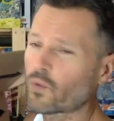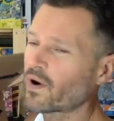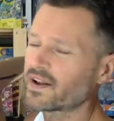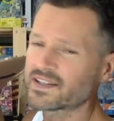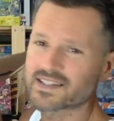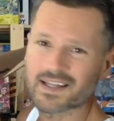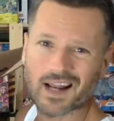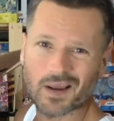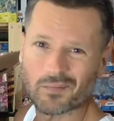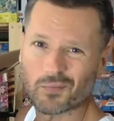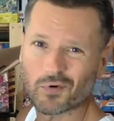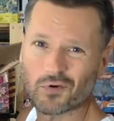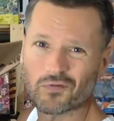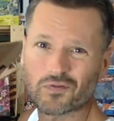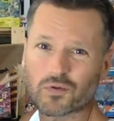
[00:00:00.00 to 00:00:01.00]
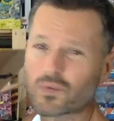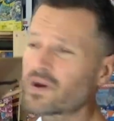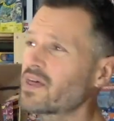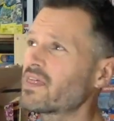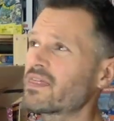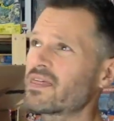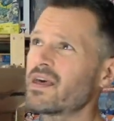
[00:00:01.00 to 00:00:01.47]
ones that I moved
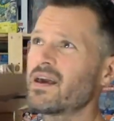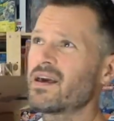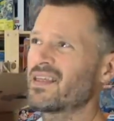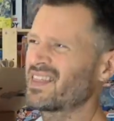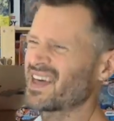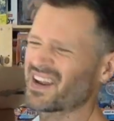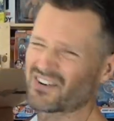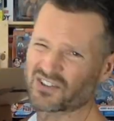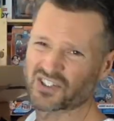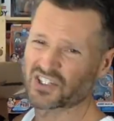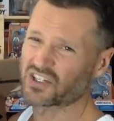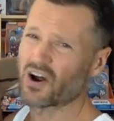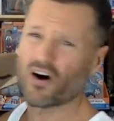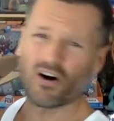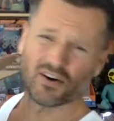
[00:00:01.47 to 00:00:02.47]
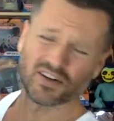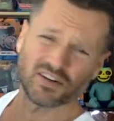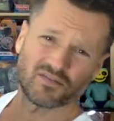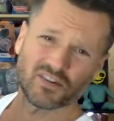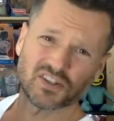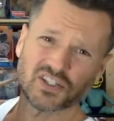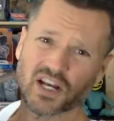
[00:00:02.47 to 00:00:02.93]
with that are just all
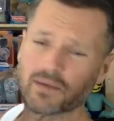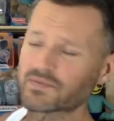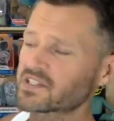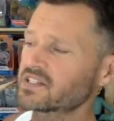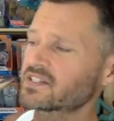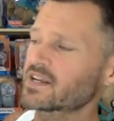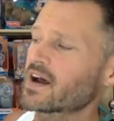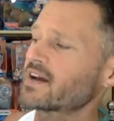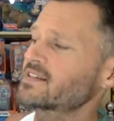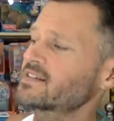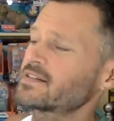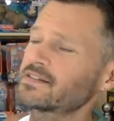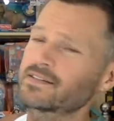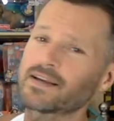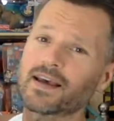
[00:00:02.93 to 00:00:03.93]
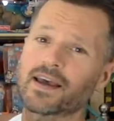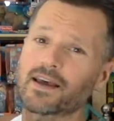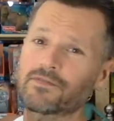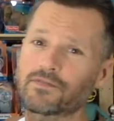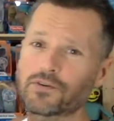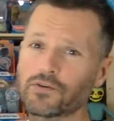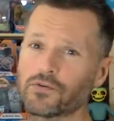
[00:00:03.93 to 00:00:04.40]
different shapes and sizes.
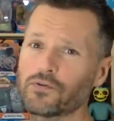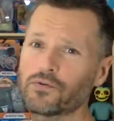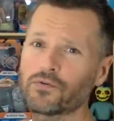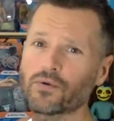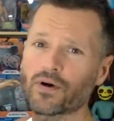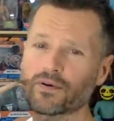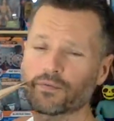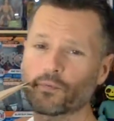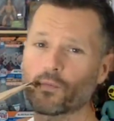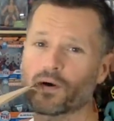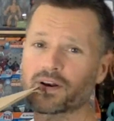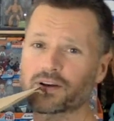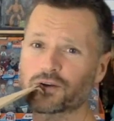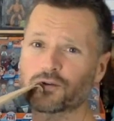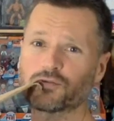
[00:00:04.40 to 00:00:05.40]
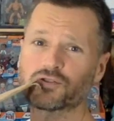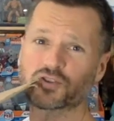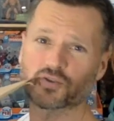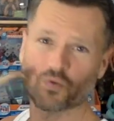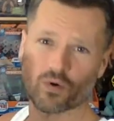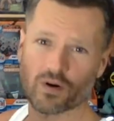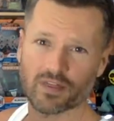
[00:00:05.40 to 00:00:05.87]
If you want to
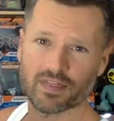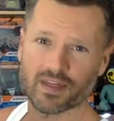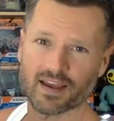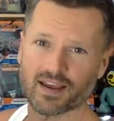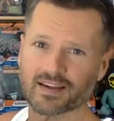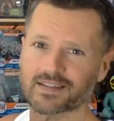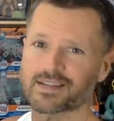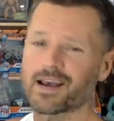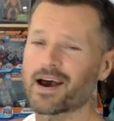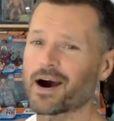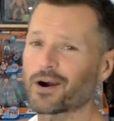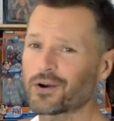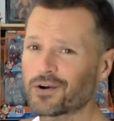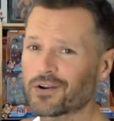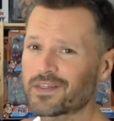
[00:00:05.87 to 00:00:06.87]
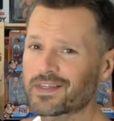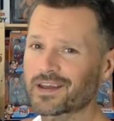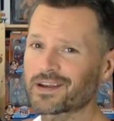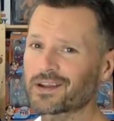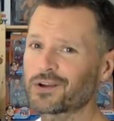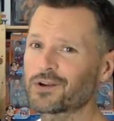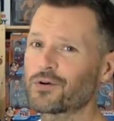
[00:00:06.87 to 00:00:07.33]
store things, a good
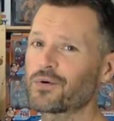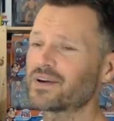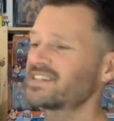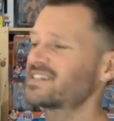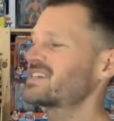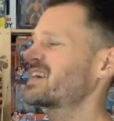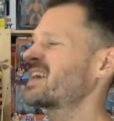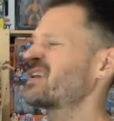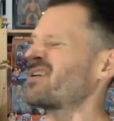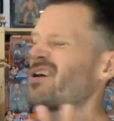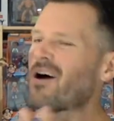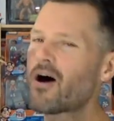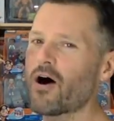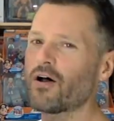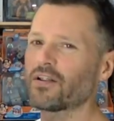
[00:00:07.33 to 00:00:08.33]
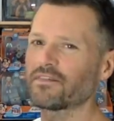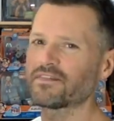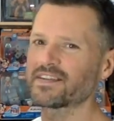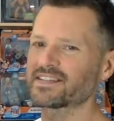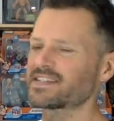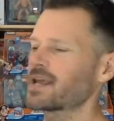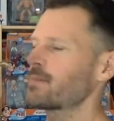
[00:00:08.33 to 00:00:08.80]
thing to do is to get all of
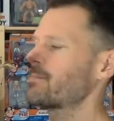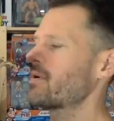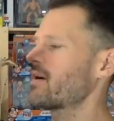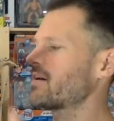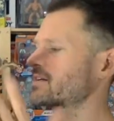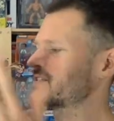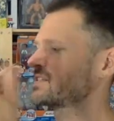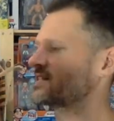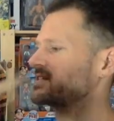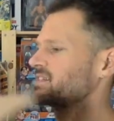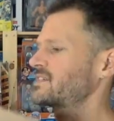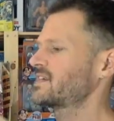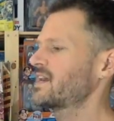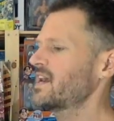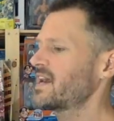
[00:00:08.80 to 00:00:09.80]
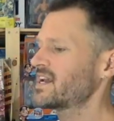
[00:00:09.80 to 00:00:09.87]
the same boxes.